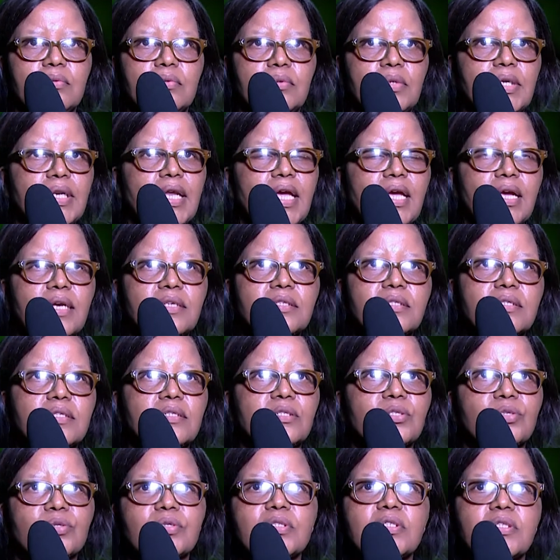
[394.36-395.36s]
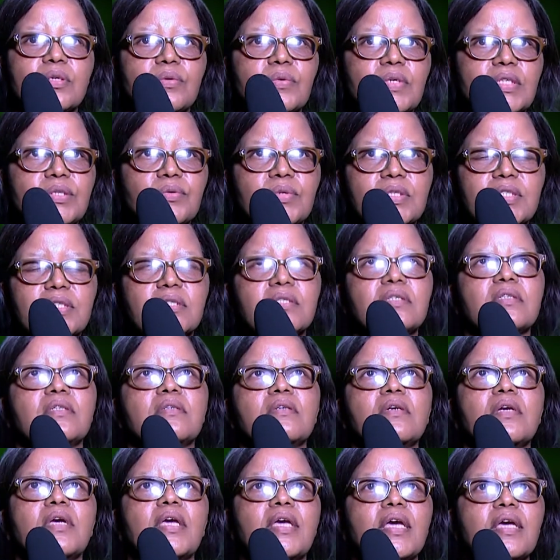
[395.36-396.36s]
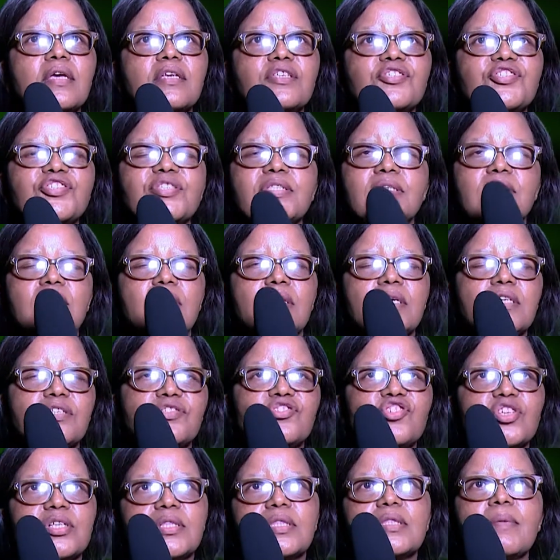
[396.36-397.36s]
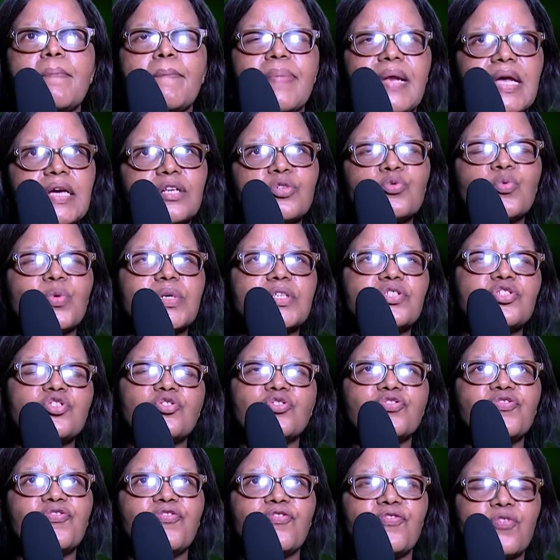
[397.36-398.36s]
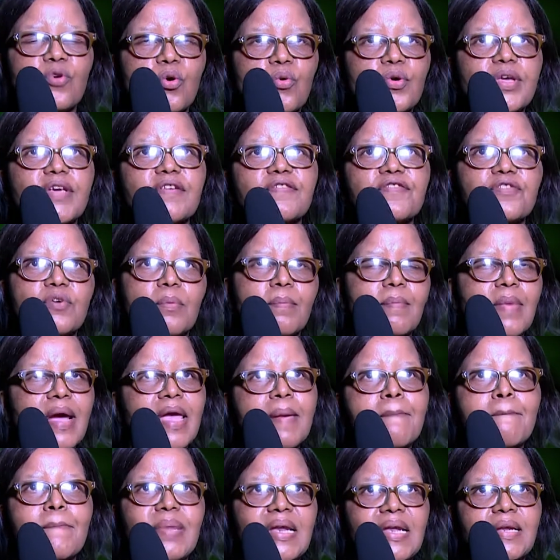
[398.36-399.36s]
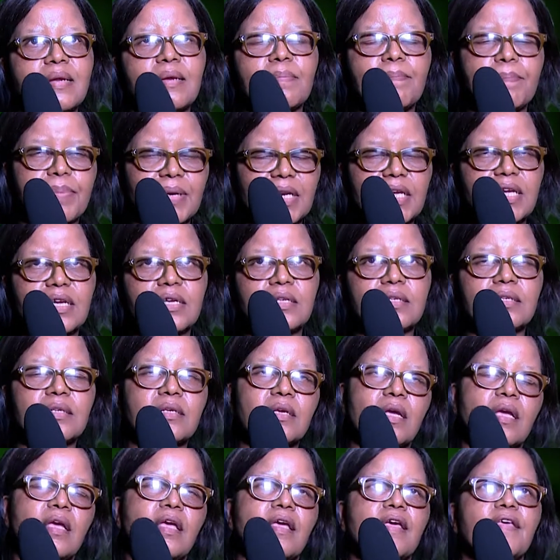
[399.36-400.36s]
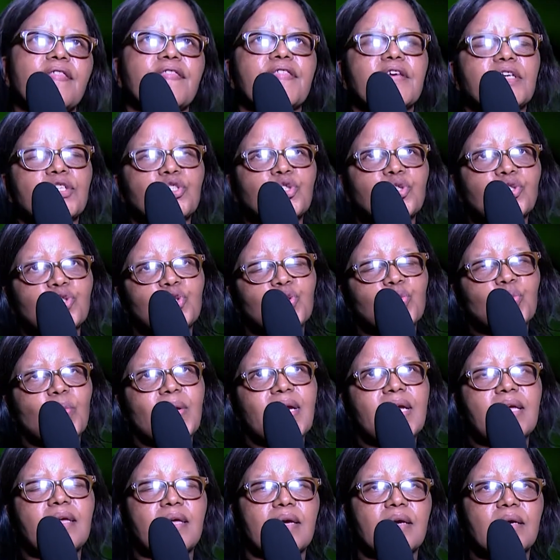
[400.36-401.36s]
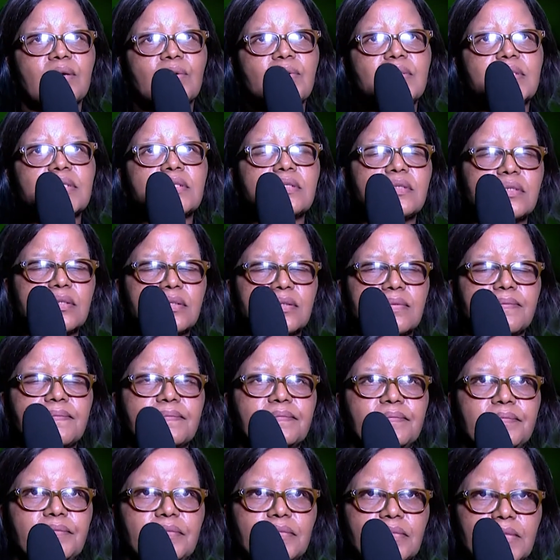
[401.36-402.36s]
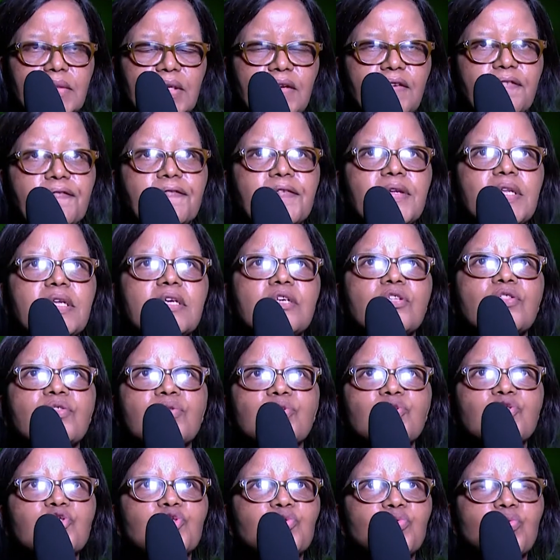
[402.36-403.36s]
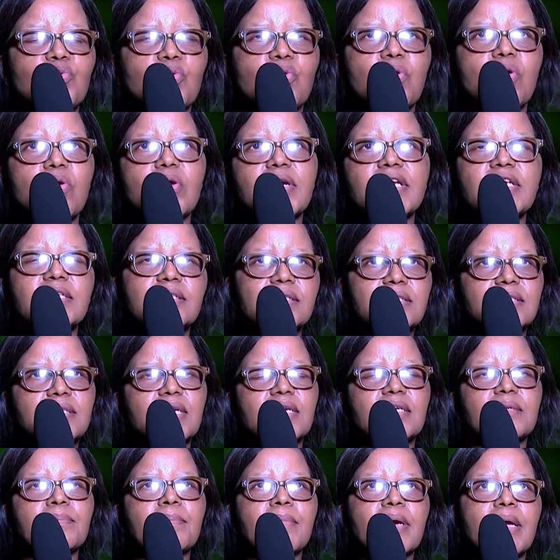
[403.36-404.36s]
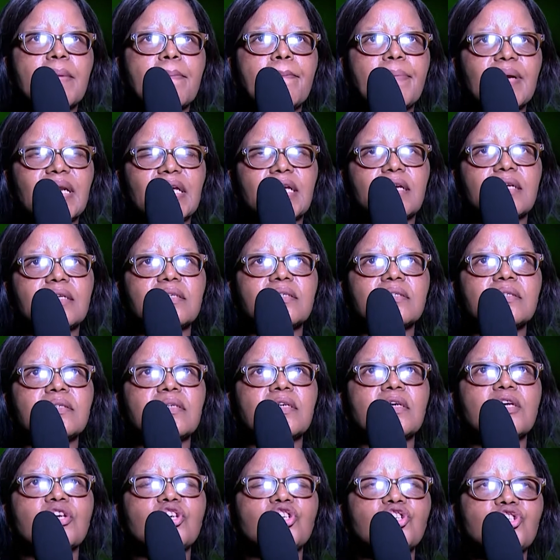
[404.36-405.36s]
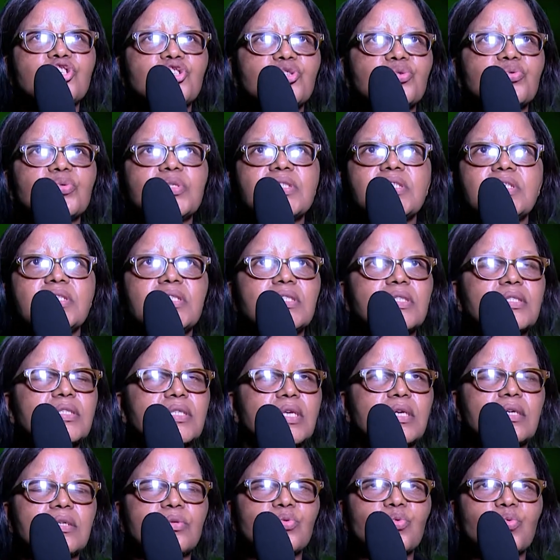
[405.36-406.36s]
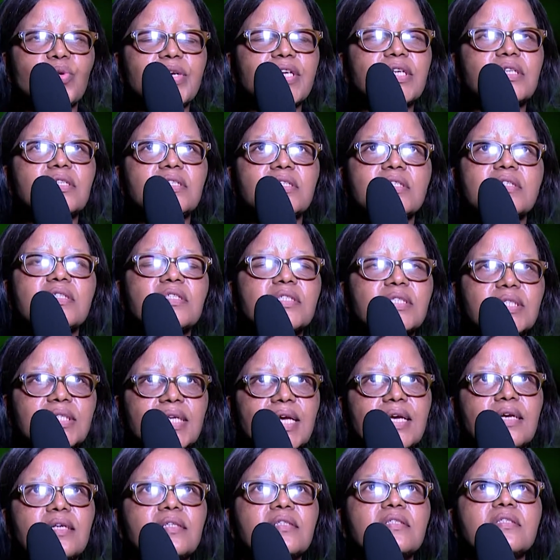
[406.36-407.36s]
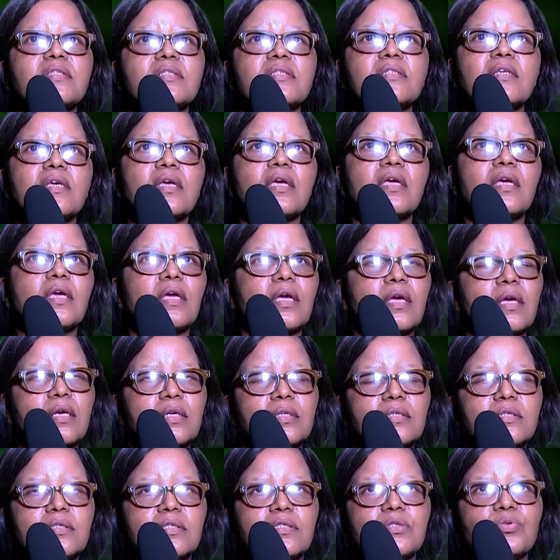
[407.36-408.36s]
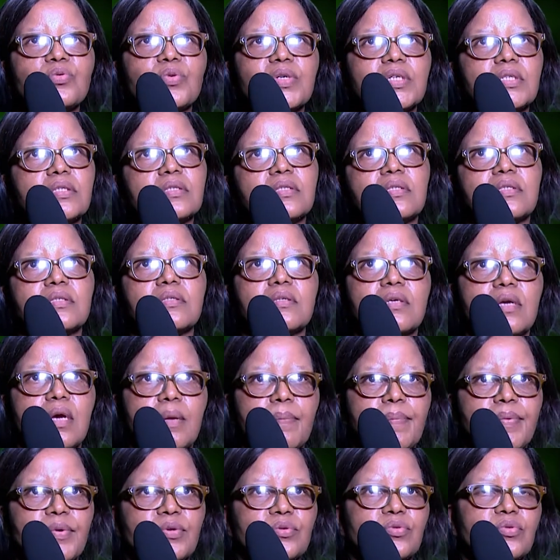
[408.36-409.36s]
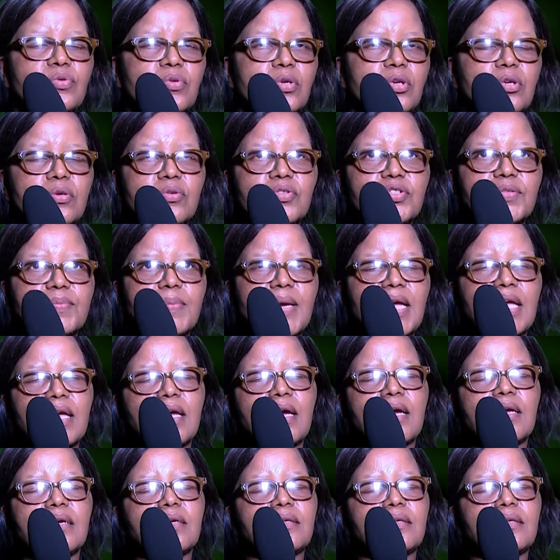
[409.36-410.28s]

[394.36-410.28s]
when I asked the doctor what was the case, he said the blood was not flowing from my brain. That's why I was feeling those war inside my brain, shootings and wind inside. And it was about to close my